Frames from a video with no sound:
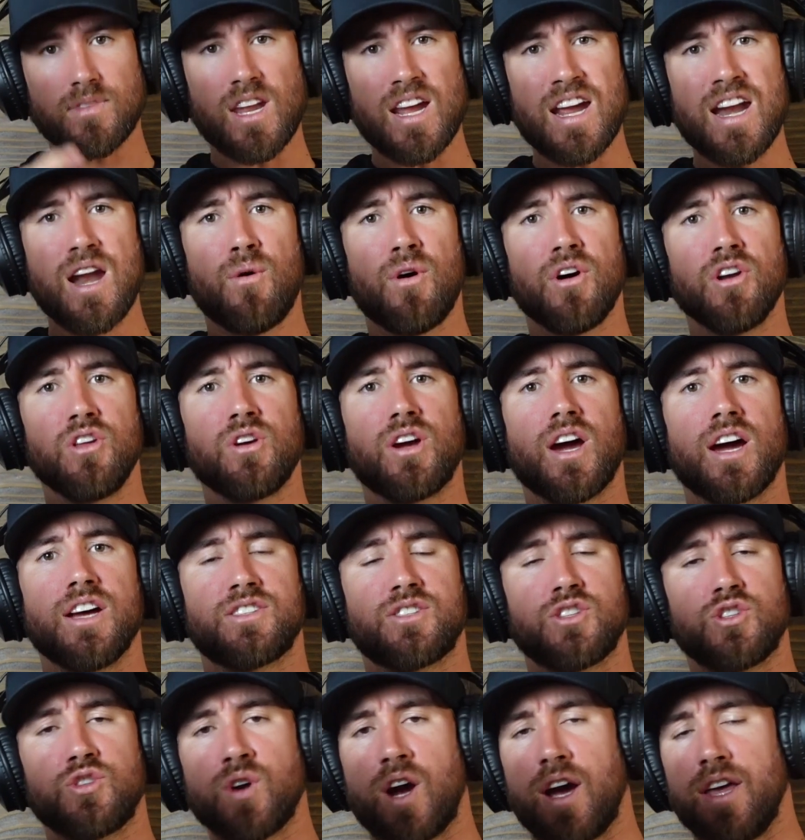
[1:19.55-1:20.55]
And I want you guys
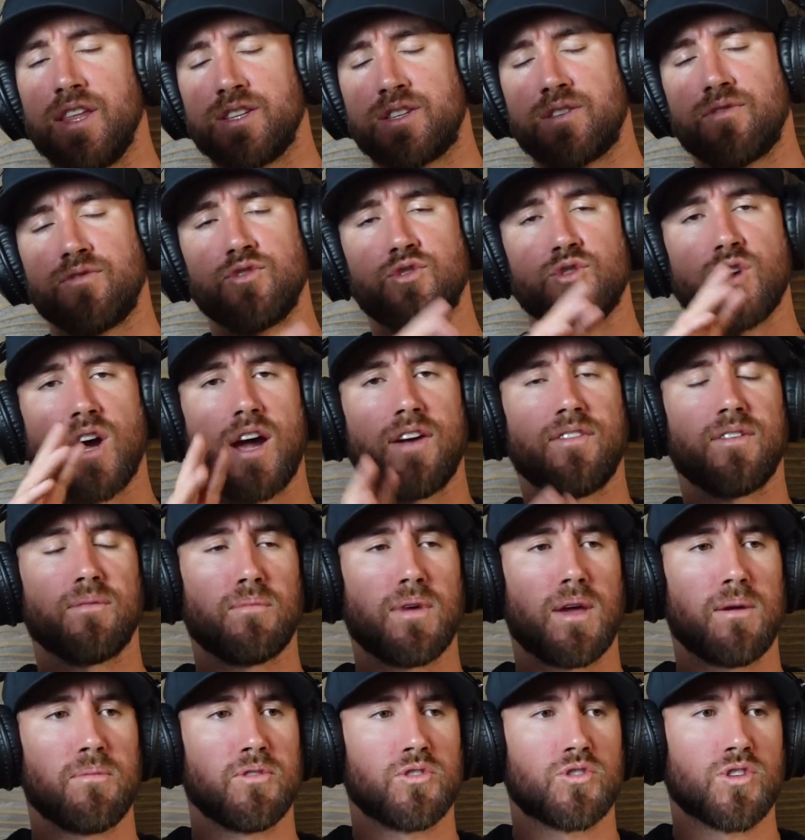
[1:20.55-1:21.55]
to try this. If you're driving,
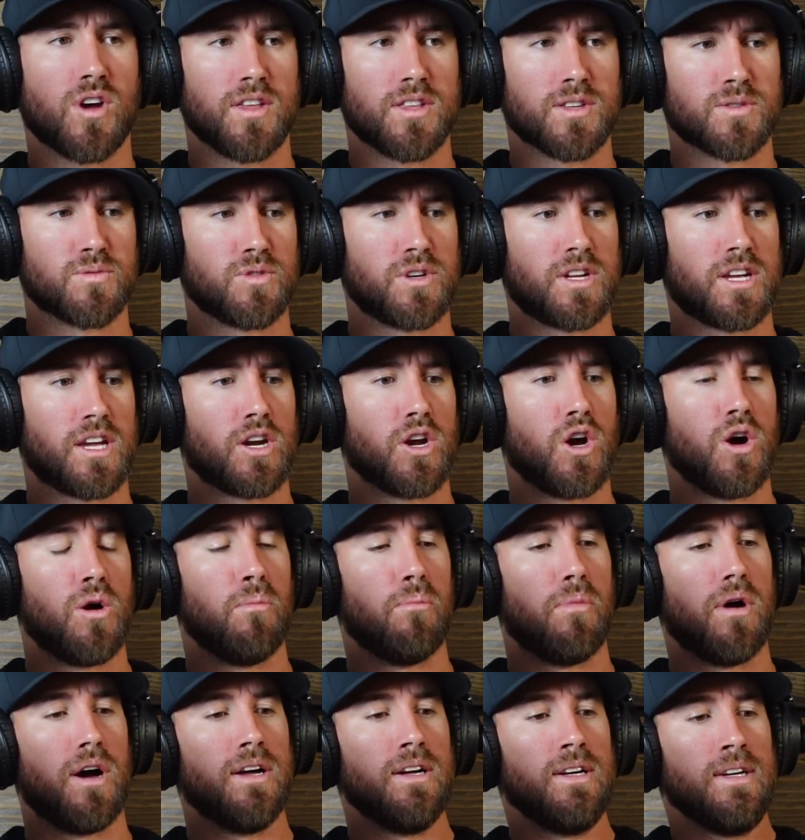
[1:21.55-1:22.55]
maybe try this when you get home,
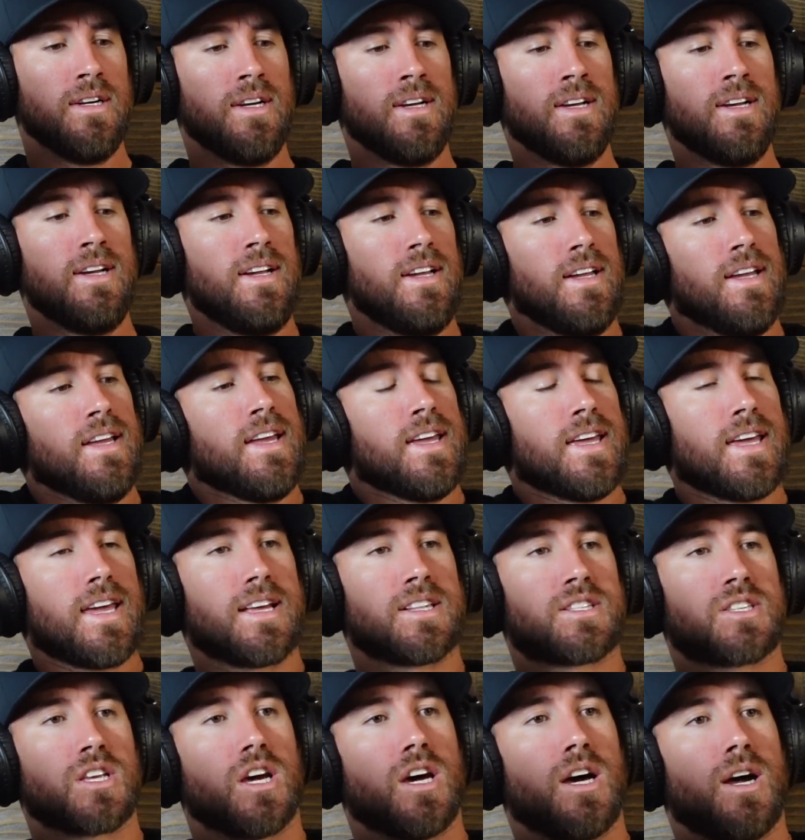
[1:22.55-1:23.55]
but
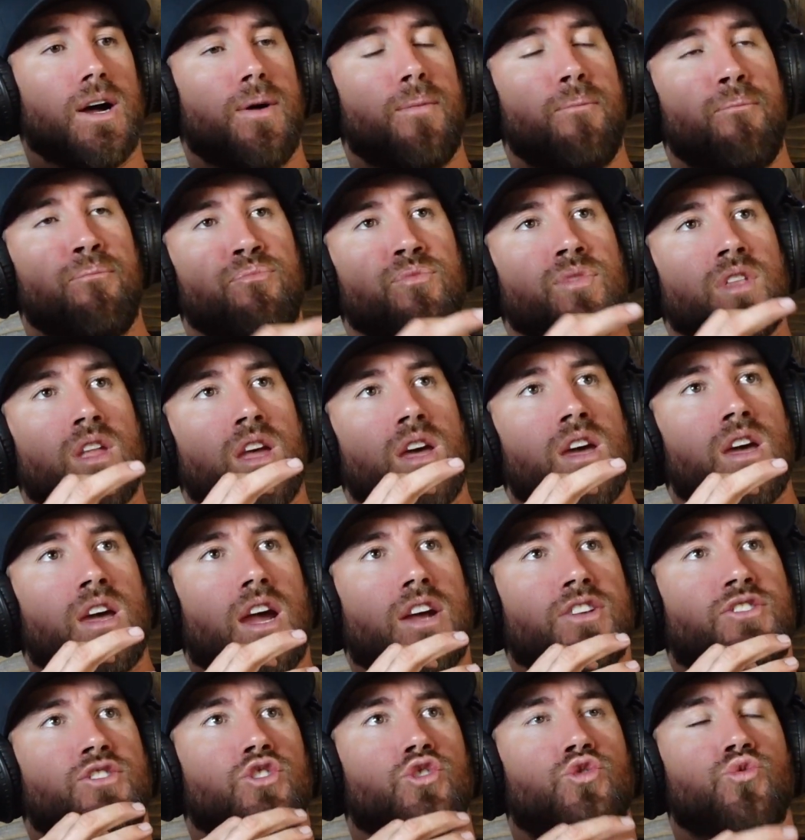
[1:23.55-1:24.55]
it's a
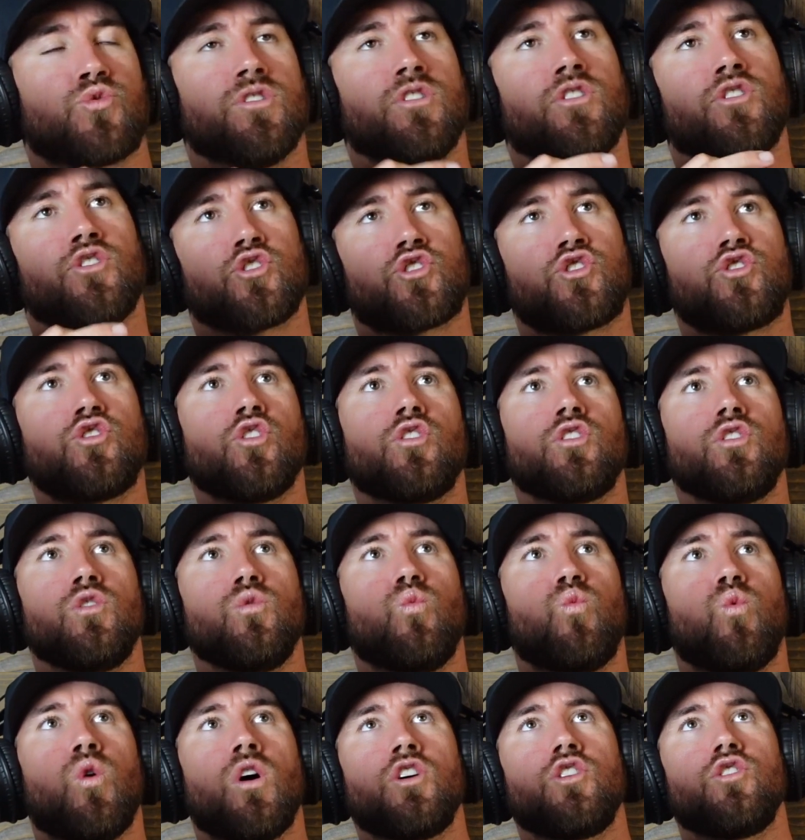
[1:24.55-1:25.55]
drill to show you
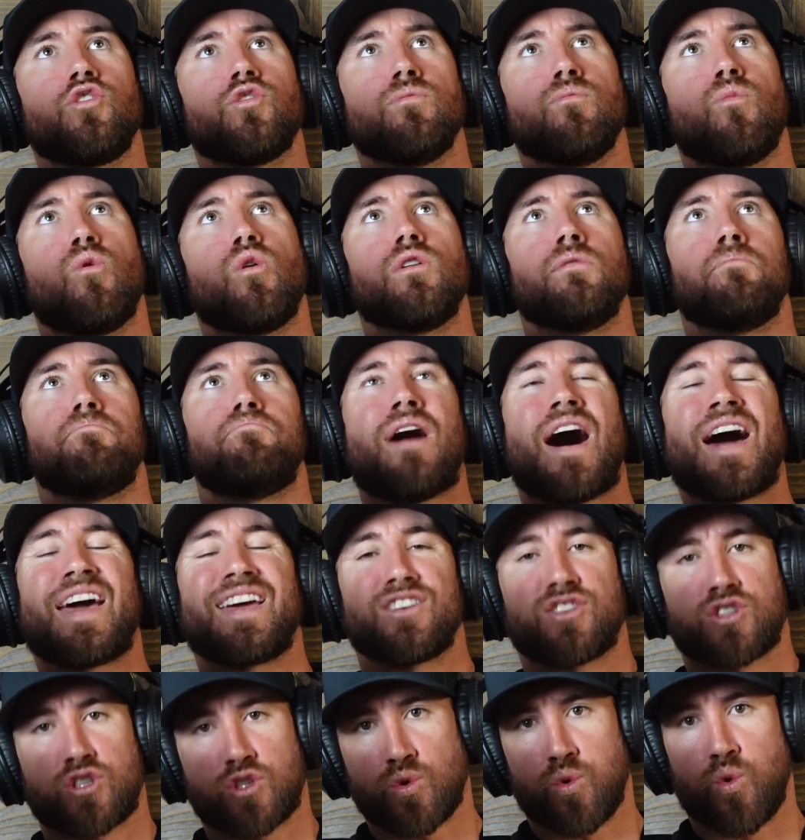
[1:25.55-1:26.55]
what you're more
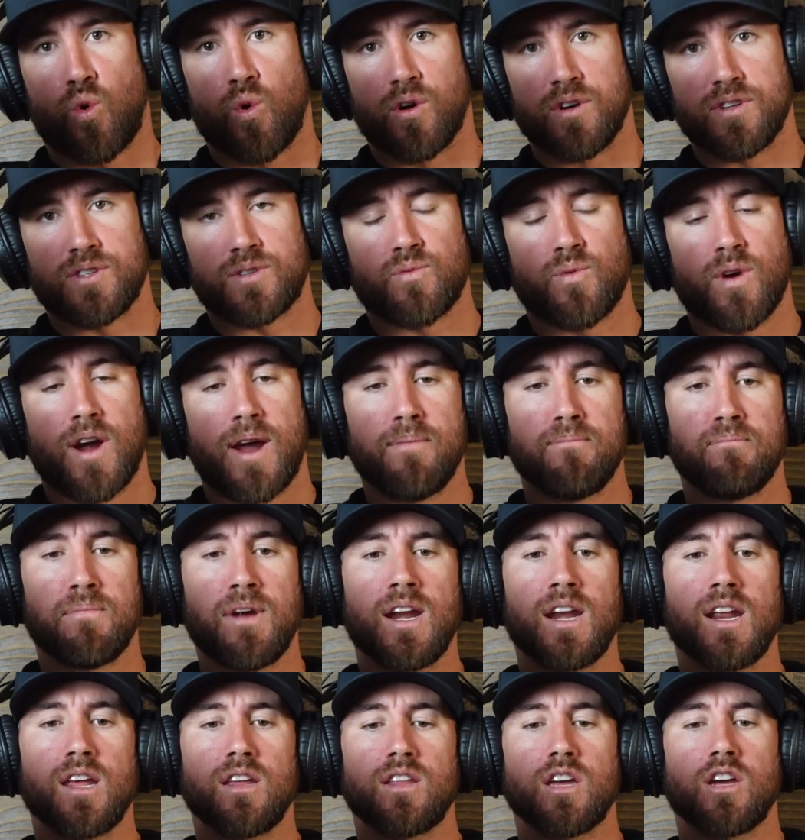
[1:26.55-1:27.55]
biased towards, right?
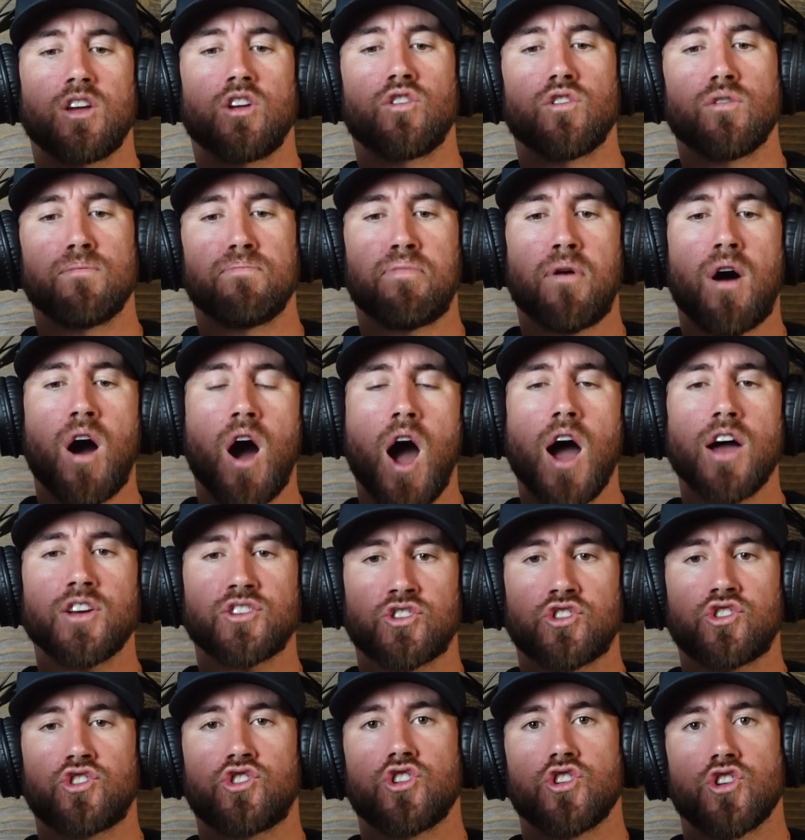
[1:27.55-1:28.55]
Meaning that your
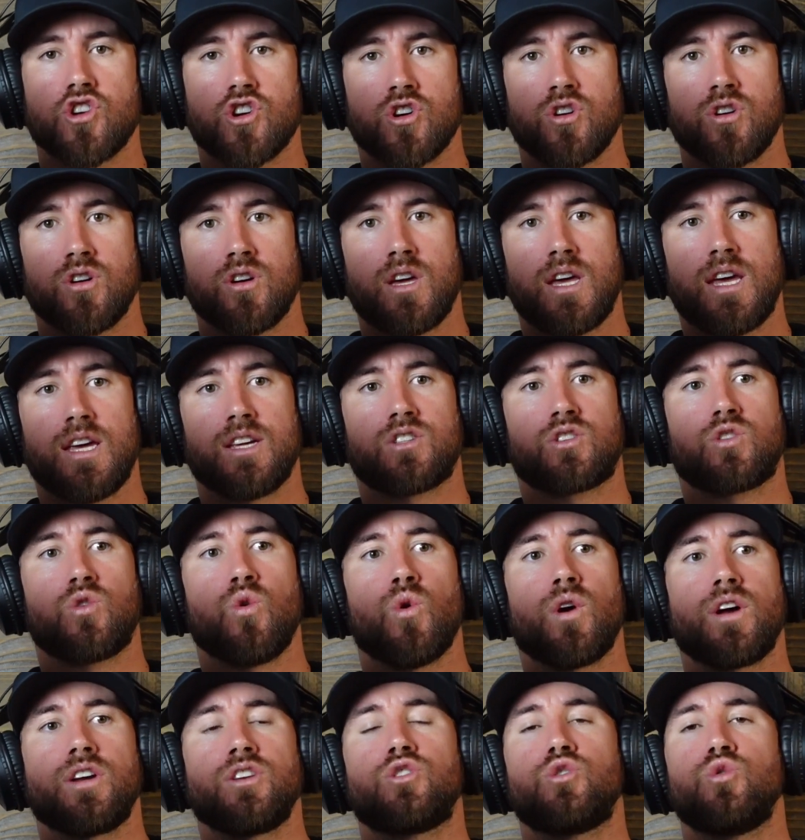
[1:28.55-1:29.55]
posture is
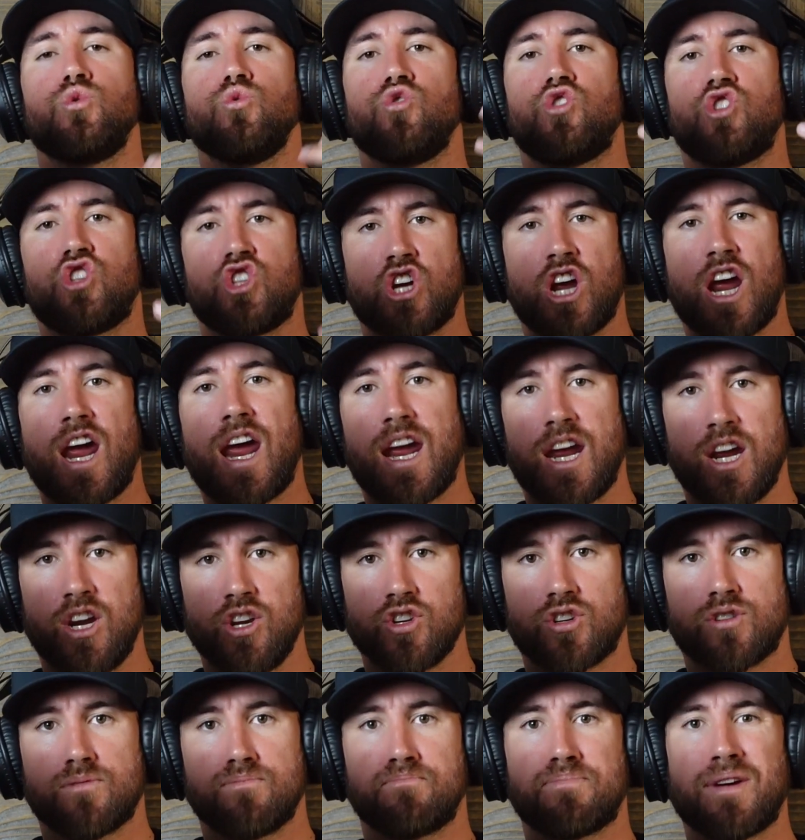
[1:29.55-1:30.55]
going to
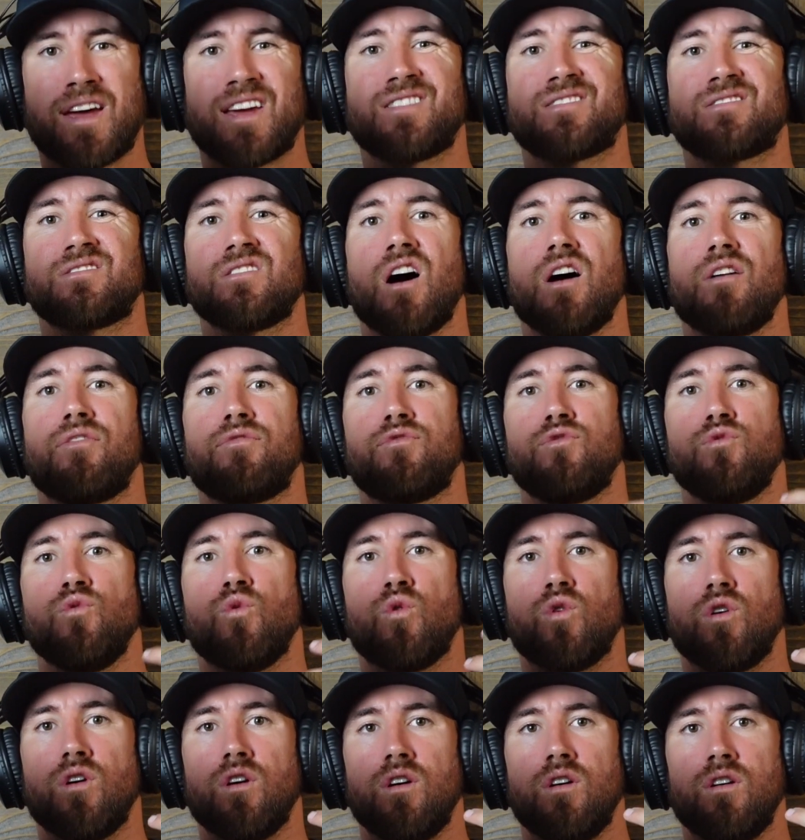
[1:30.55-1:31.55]
change based off
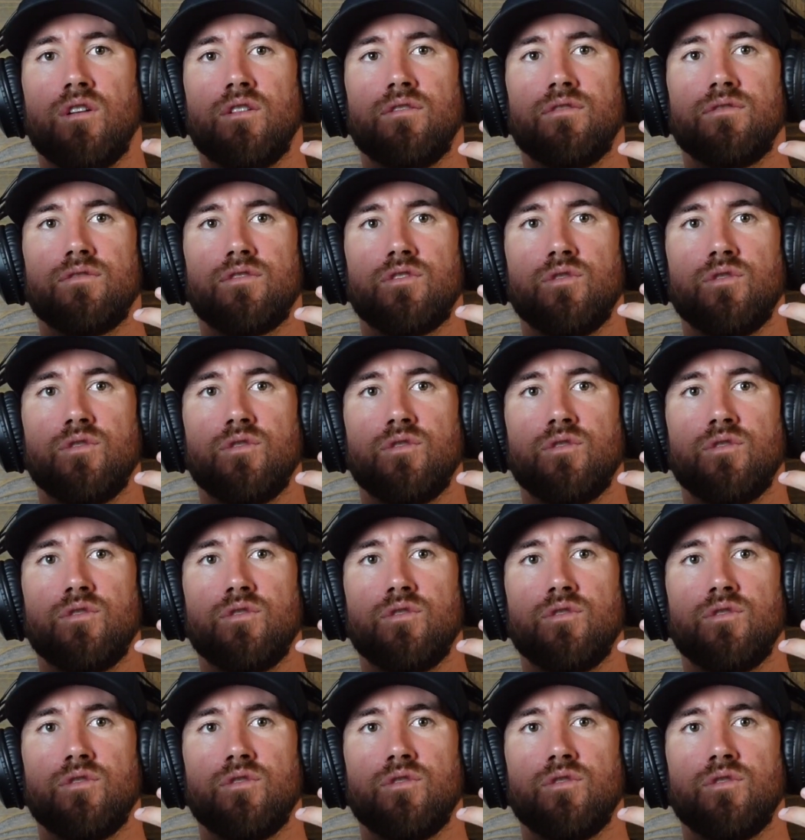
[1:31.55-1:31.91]
your